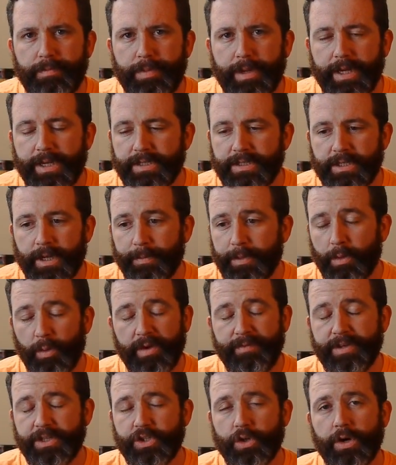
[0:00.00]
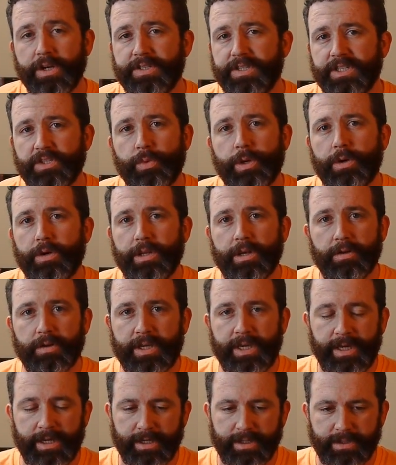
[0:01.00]
something that we've enjoyed since we were little
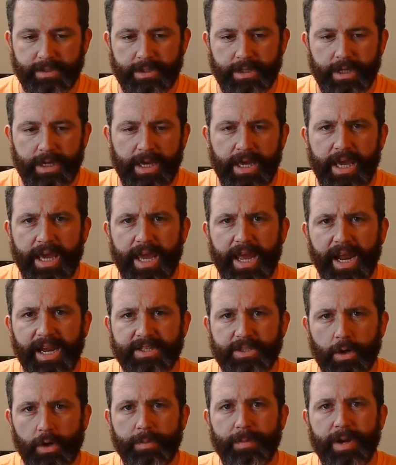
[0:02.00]
kids. And so